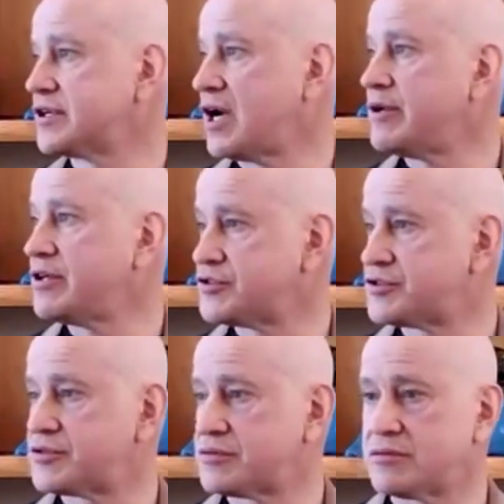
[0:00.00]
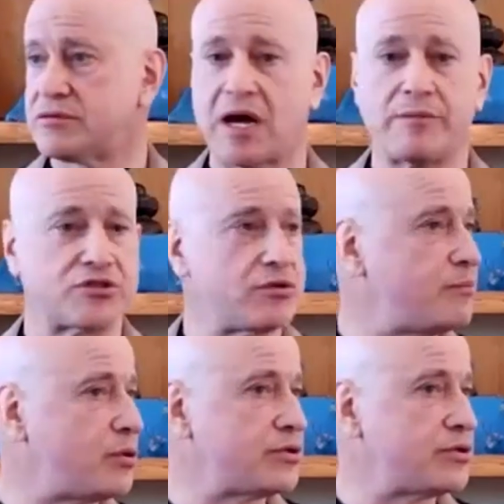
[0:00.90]
comments, Thomas Gray
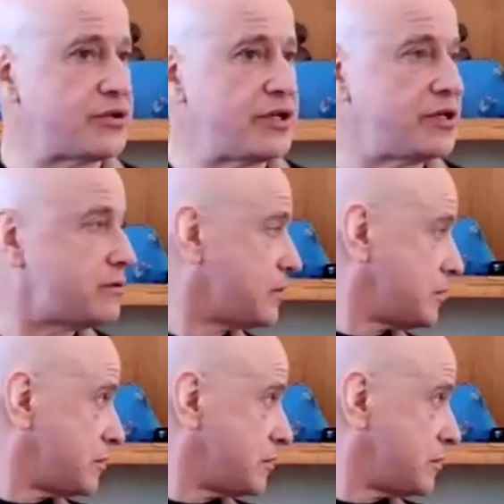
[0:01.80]
poetry,